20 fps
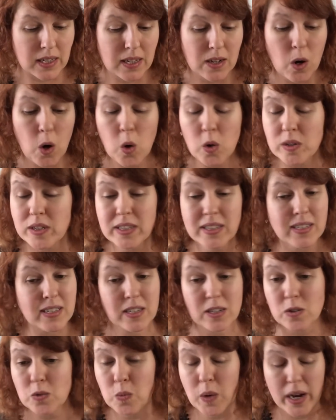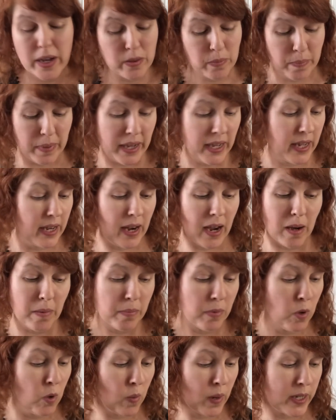Or it's still worth picking up,
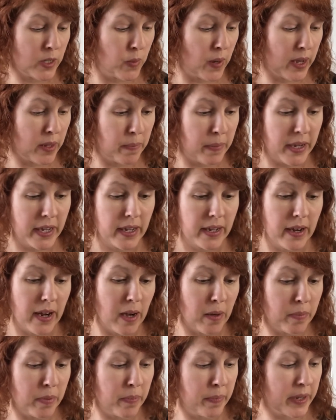always worth picking up,